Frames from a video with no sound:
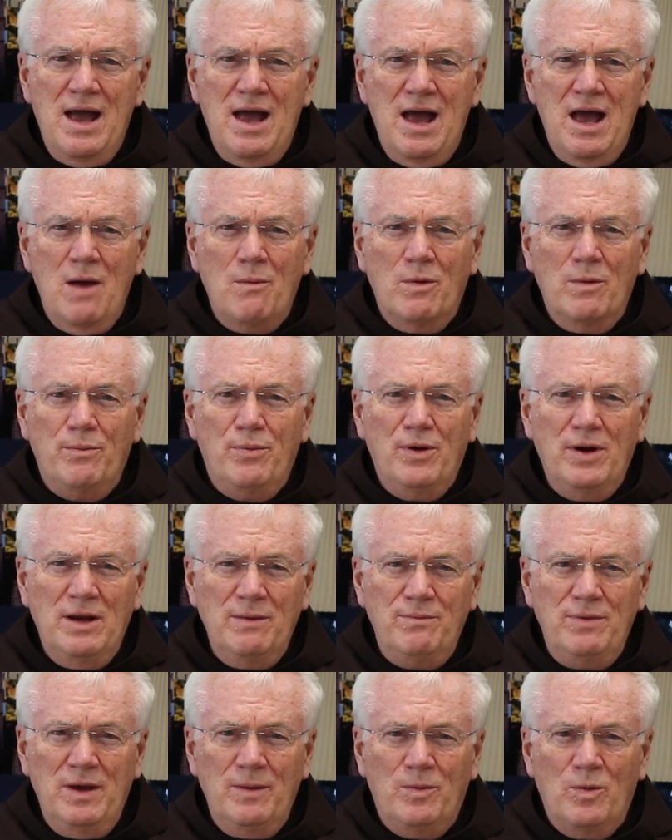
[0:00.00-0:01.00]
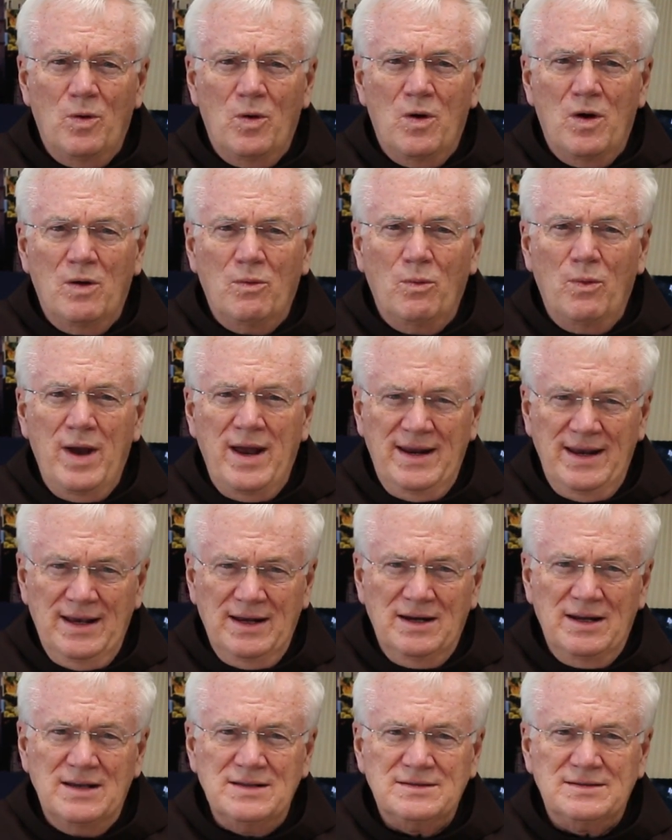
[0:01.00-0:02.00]
and we're putting people on
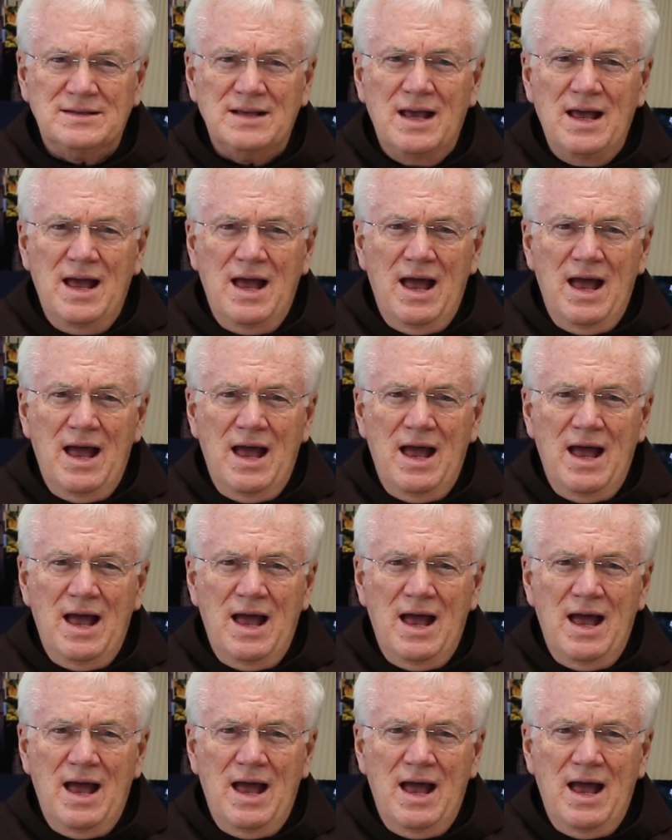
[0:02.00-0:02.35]
waiting lists,